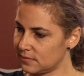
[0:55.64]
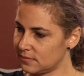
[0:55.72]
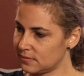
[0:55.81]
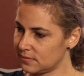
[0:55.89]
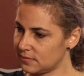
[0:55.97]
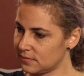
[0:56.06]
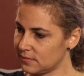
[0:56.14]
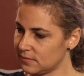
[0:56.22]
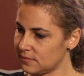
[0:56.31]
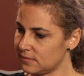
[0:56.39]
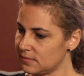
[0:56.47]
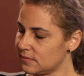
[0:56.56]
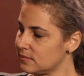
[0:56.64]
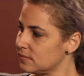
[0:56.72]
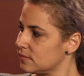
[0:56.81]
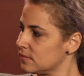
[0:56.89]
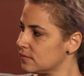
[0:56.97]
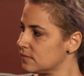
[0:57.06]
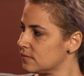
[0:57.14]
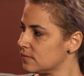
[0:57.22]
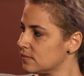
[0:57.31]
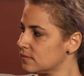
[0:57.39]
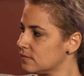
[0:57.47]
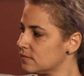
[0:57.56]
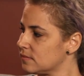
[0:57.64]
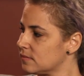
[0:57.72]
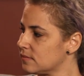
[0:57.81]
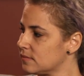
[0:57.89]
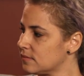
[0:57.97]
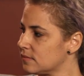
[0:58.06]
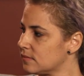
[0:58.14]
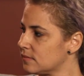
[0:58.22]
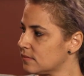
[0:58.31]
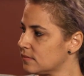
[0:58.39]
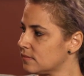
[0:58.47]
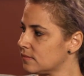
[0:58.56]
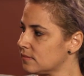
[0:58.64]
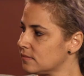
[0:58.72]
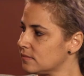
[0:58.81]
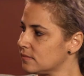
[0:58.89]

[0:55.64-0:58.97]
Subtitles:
This person isn't speaking.